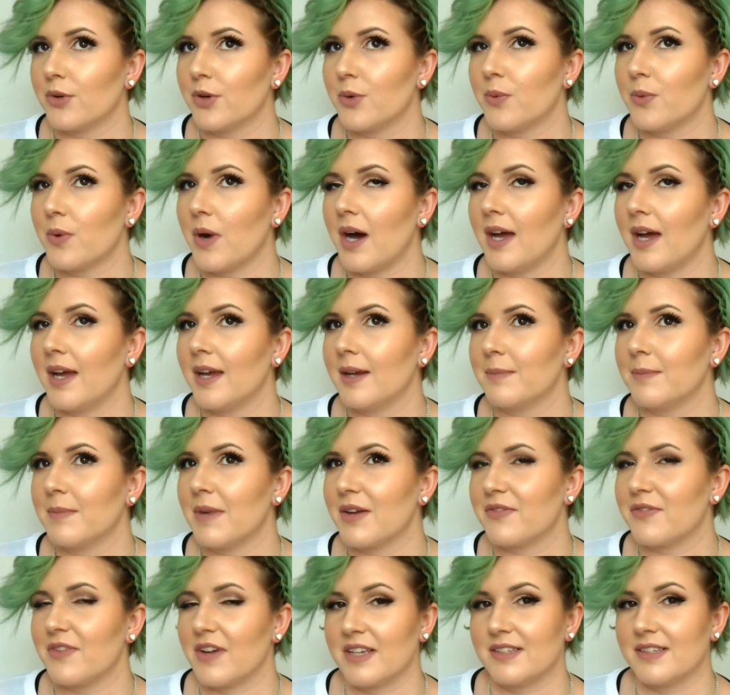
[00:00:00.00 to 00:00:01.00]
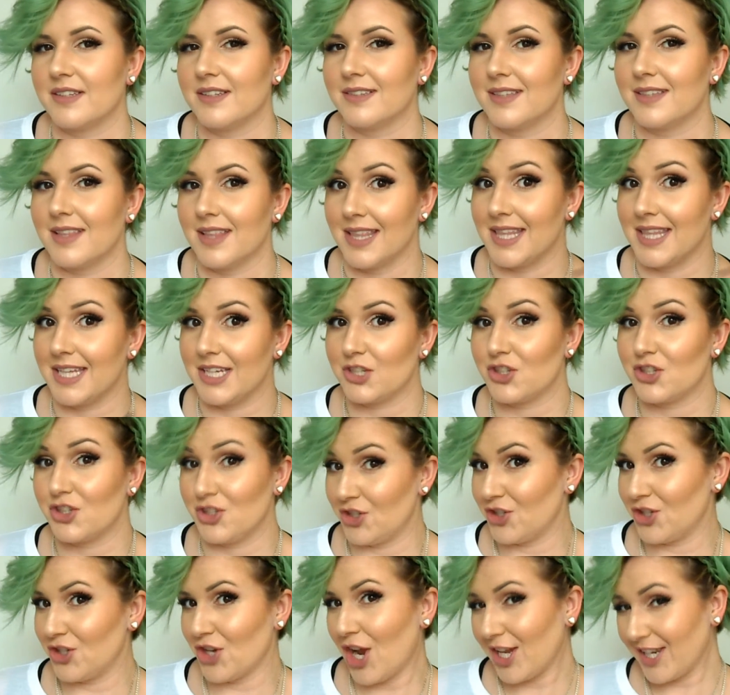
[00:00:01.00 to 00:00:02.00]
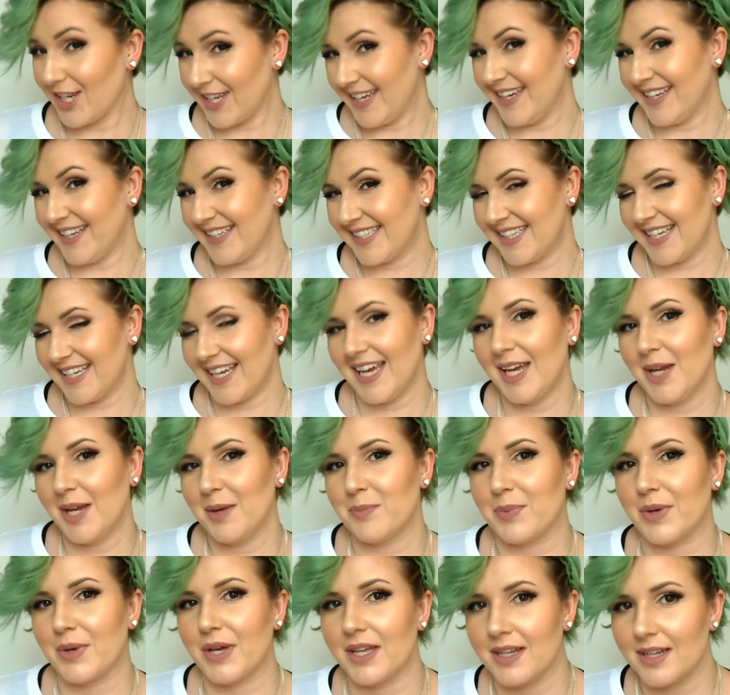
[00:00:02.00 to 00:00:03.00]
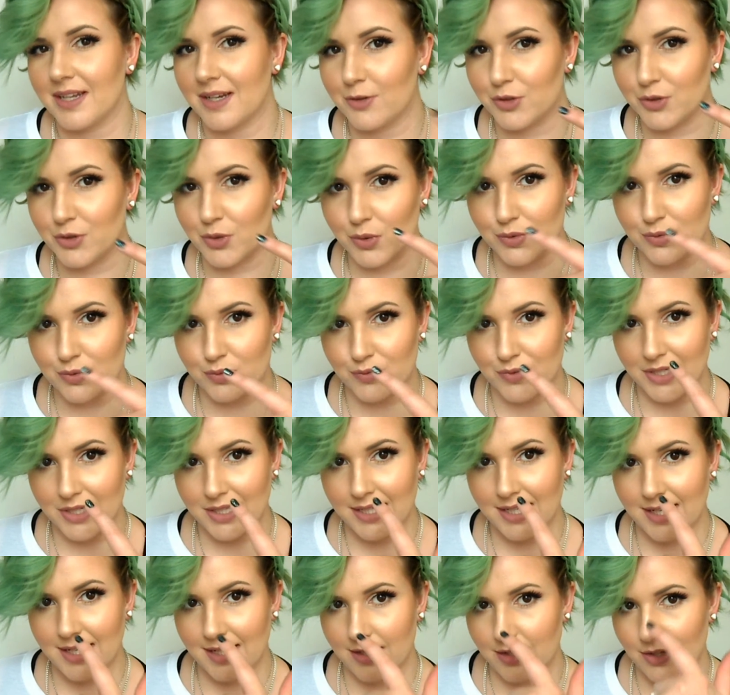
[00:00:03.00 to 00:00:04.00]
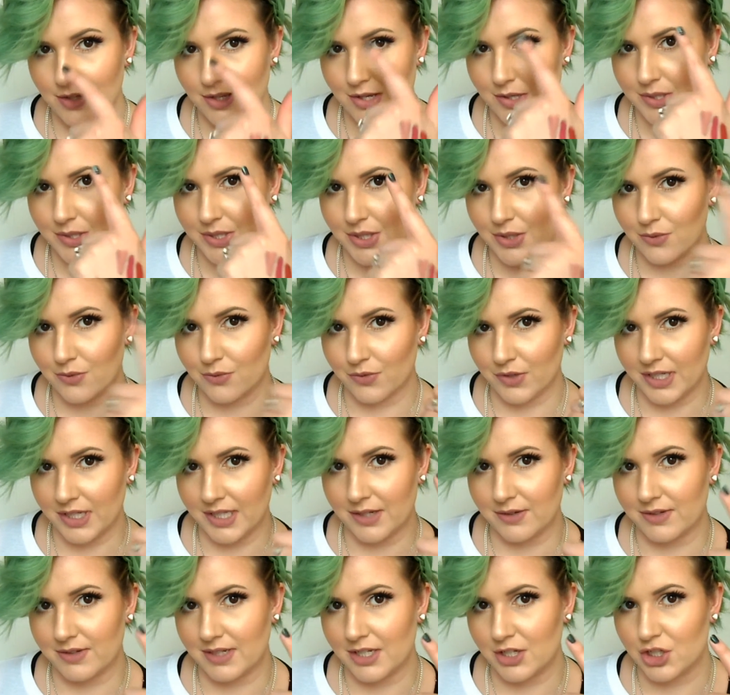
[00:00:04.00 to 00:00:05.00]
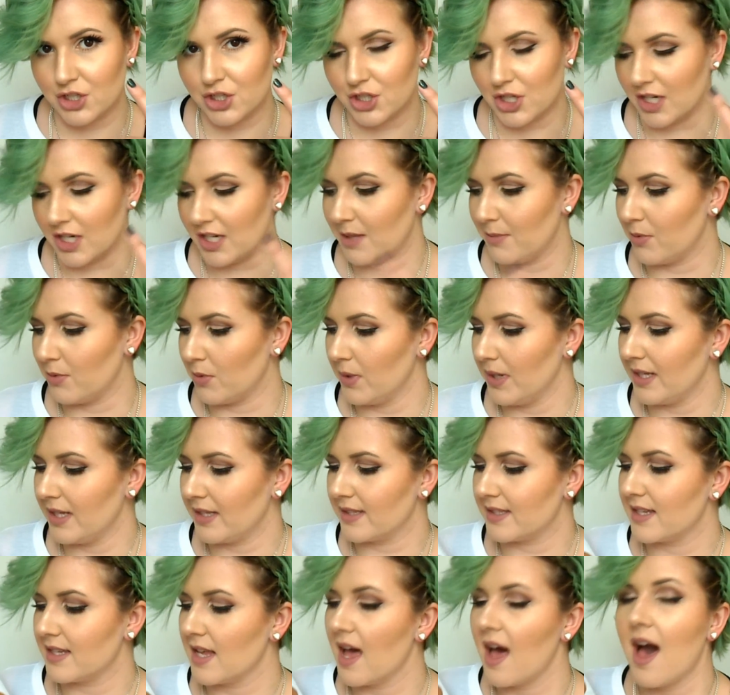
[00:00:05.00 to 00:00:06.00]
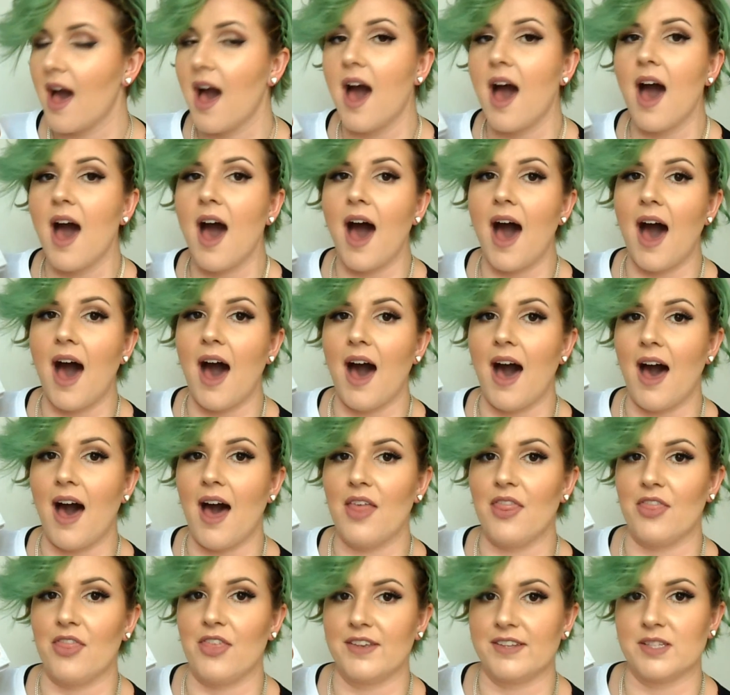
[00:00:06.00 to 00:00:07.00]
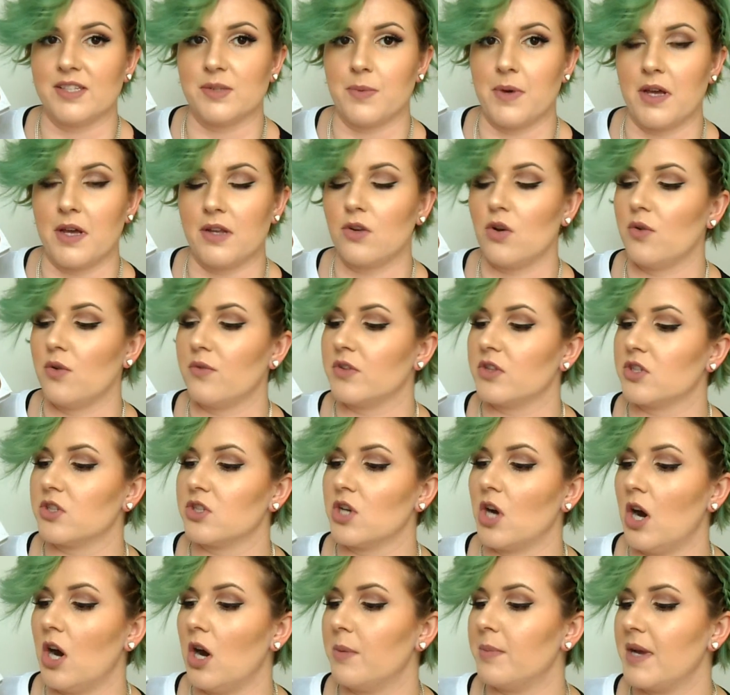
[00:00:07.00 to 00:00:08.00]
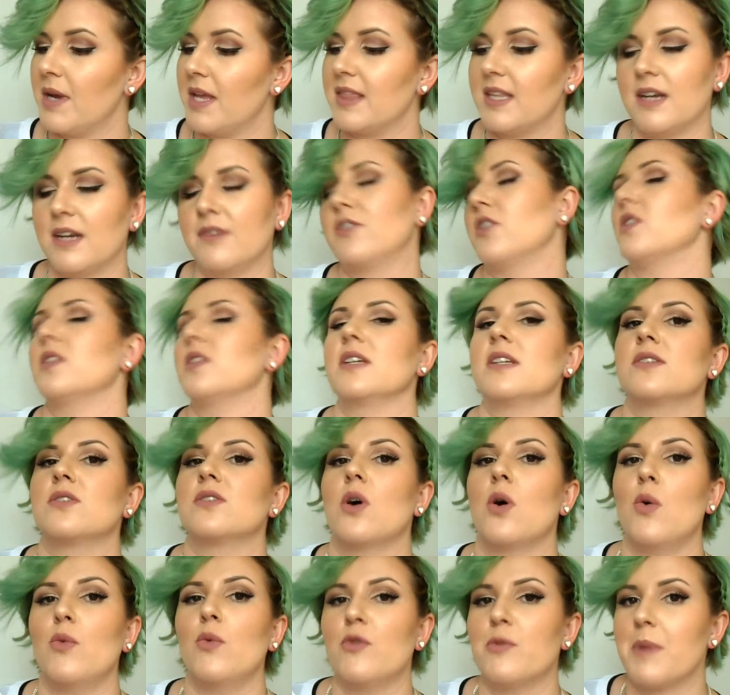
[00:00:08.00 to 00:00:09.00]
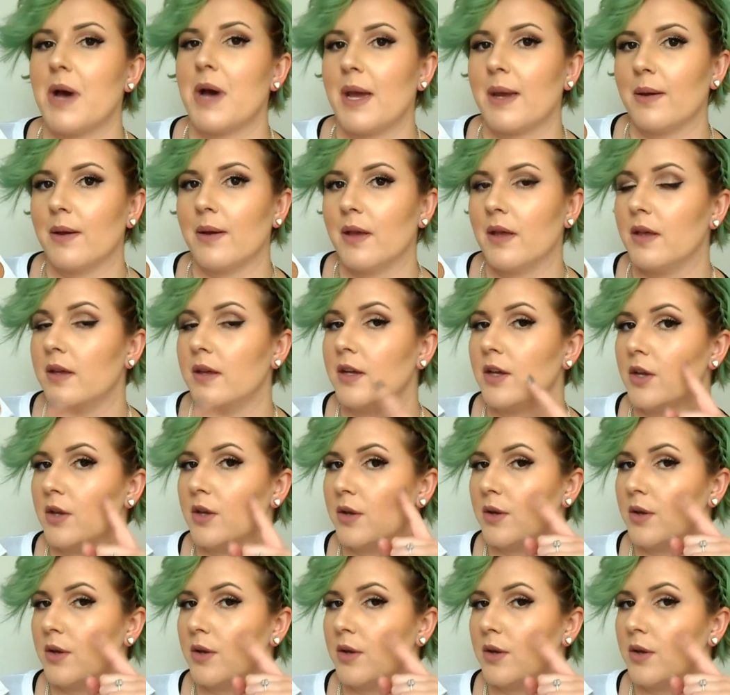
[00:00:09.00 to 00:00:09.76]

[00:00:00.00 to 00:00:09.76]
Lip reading: I don't know why my face is this shiny today, but those really, can you see the really shiny points? This one over the top, and then I've got this over my